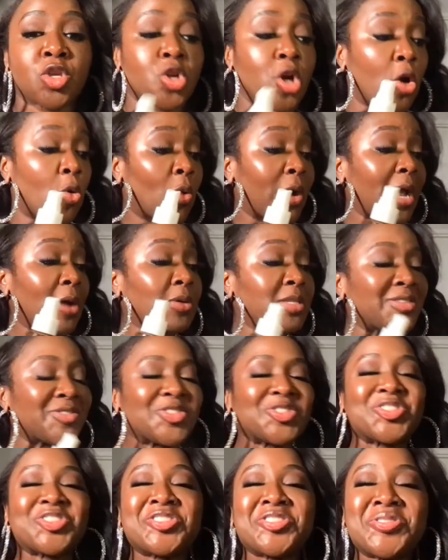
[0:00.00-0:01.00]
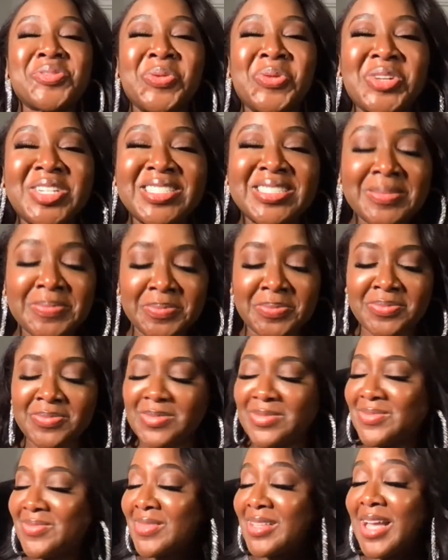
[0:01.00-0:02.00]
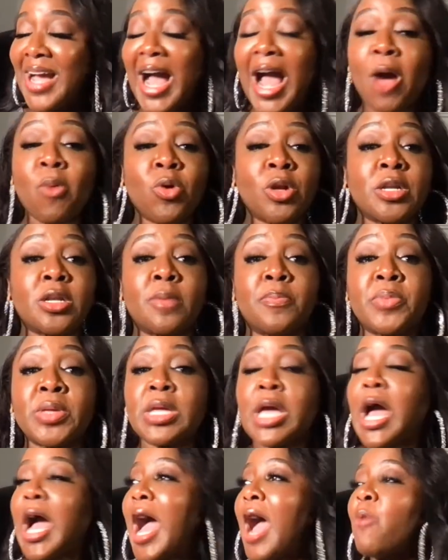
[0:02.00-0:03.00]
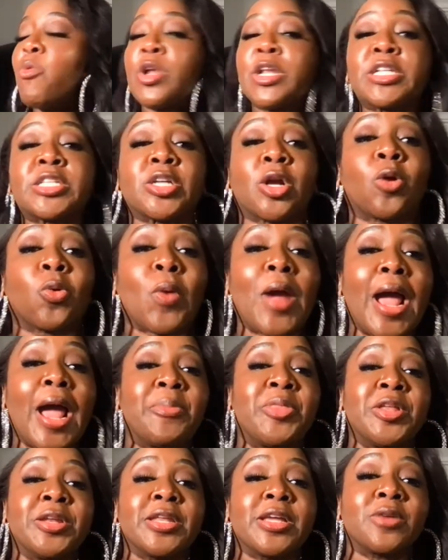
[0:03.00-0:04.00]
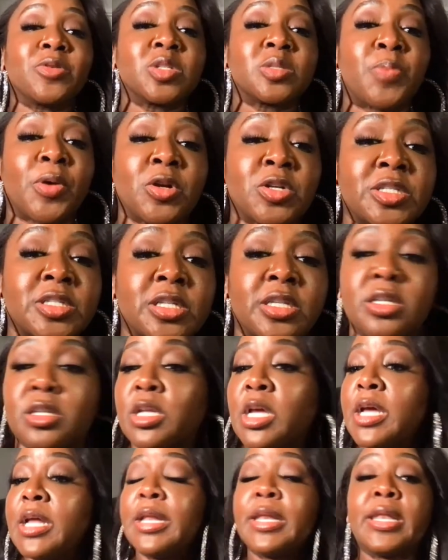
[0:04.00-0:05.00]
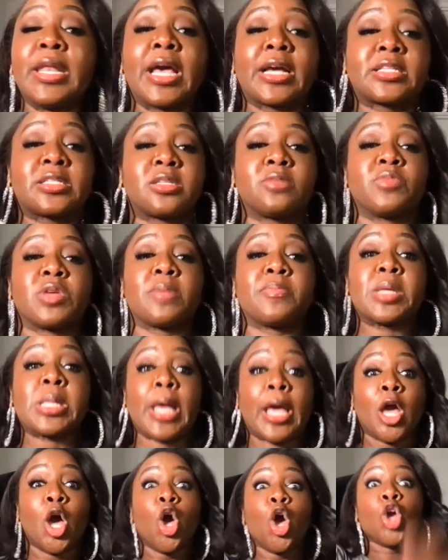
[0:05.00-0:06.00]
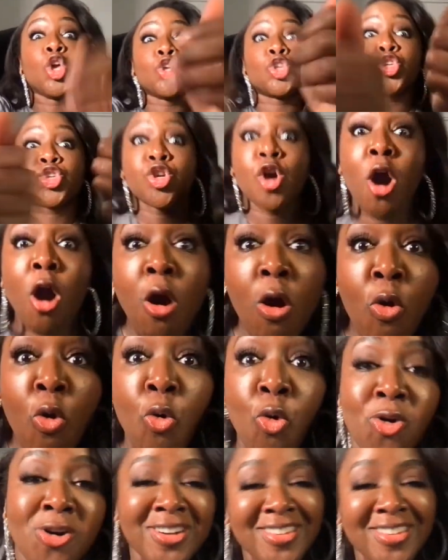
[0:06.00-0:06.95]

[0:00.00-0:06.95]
Yo, when I was in the store, I wanted to be I wanted to grab the nearest person next to me and be like, "Yo!"